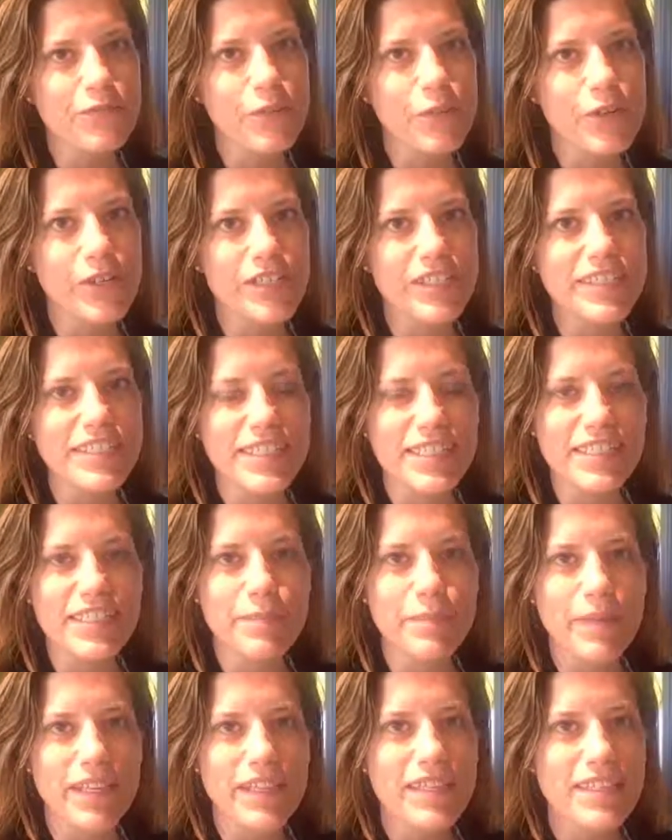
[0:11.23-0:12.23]
for
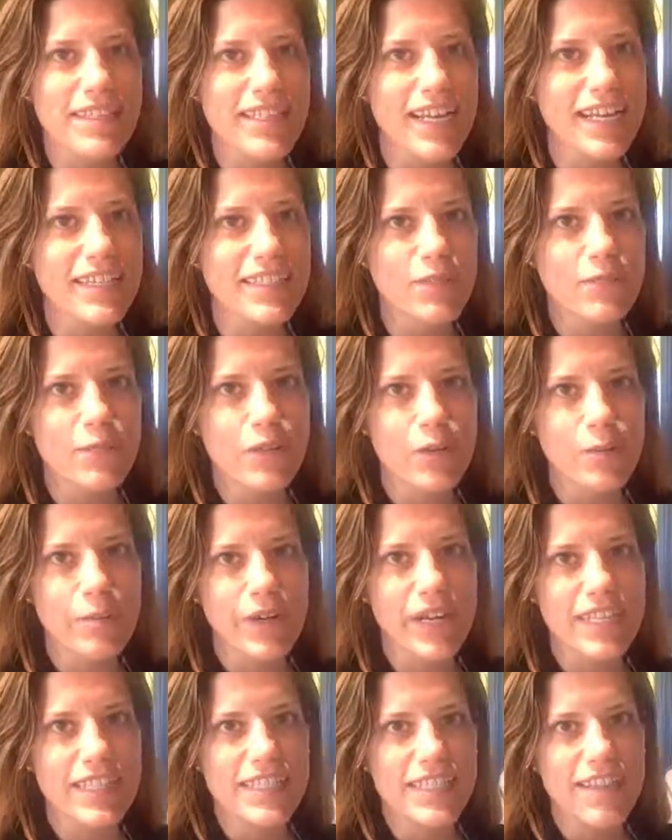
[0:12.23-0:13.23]
six months as a
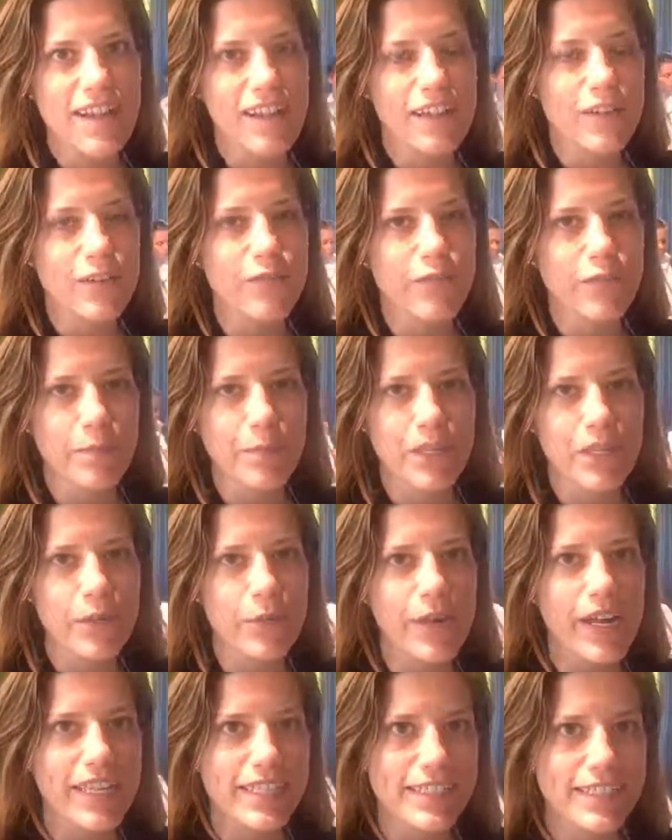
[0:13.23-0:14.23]
Fulbright Scholar from the
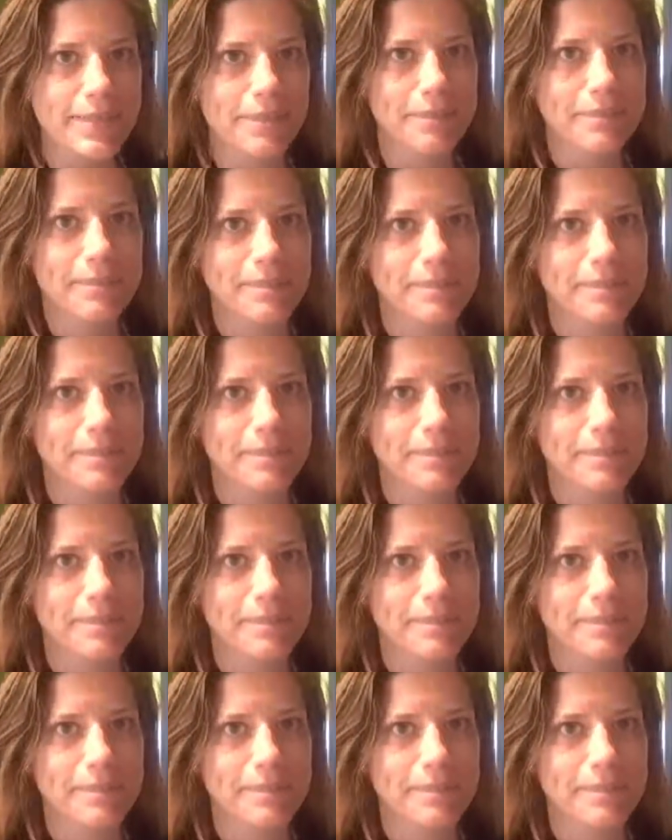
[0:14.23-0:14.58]
US.